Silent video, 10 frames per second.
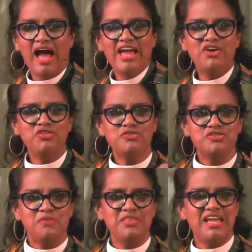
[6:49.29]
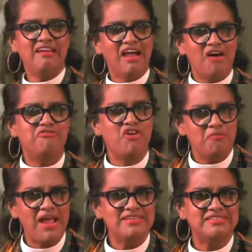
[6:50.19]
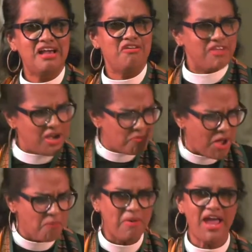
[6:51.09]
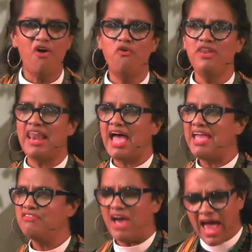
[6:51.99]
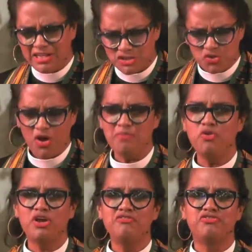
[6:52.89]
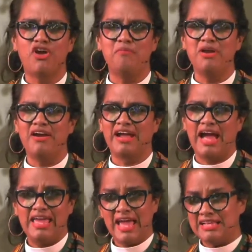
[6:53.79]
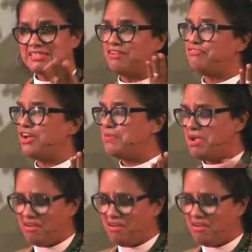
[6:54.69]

I could do something for myself and about my own life. I too am looking for America. He has not found